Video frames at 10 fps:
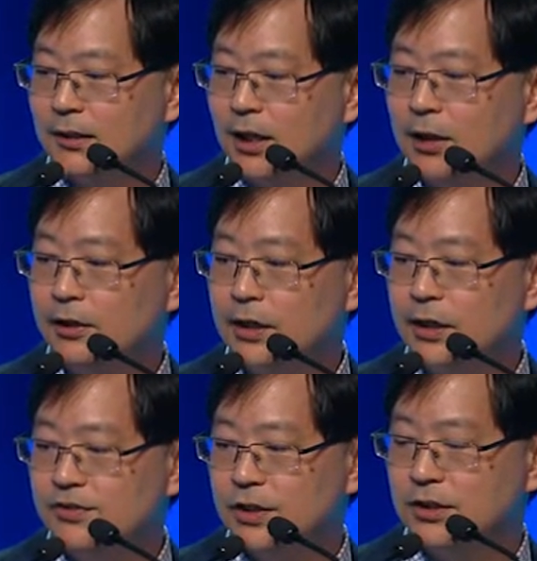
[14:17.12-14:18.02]

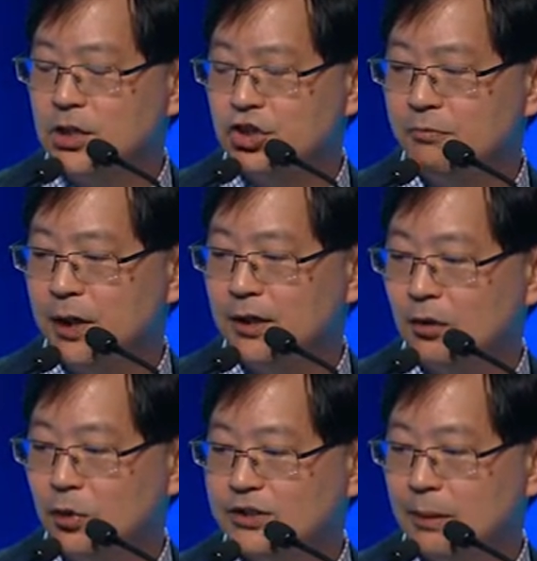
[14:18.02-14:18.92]
cleaves the TGF beta
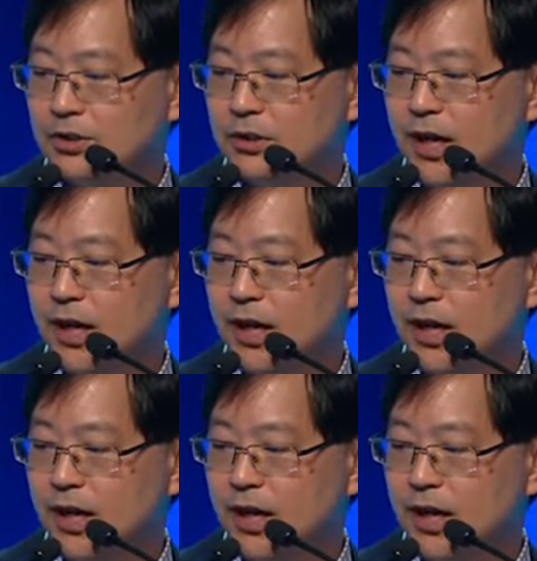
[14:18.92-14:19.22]
receptor,